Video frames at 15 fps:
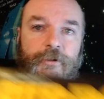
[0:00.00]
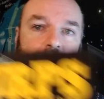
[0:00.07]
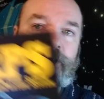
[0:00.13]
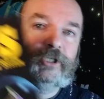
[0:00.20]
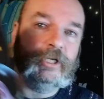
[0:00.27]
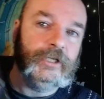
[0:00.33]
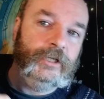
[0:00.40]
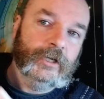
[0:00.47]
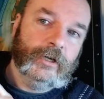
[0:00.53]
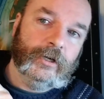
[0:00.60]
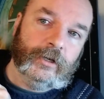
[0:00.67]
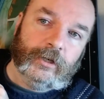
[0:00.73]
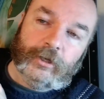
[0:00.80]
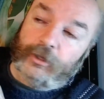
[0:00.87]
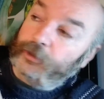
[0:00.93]
It's a
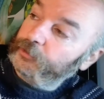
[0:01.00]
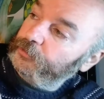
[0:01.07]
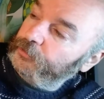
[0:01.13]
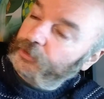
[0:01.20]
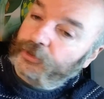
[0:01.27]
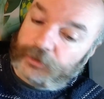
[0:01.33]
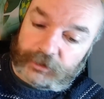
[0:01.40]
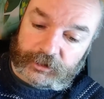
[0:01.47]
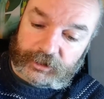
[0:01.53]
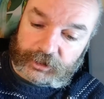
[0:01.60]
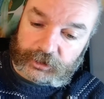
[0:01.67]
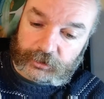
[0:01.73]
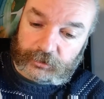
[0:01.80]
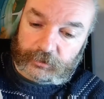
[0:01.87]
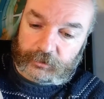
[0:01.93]
3rd
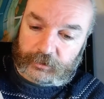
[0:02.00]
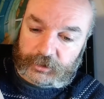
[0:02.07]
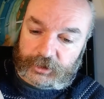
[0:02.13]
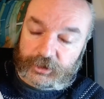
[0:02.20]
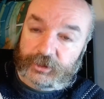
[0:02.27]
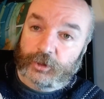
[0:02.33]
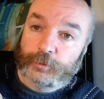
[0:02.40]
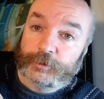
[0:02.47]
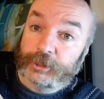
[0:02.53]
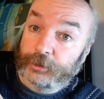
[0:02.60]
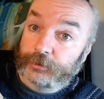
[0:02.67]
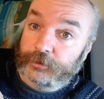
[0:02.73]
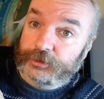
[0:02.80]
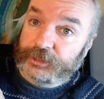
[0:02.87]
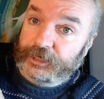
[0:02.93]
edition. This is Object
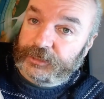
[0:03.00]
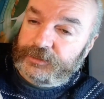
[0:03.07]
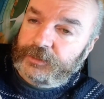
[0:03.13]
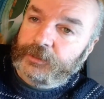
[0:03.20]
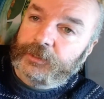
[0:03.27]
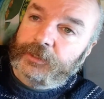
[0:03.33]
38.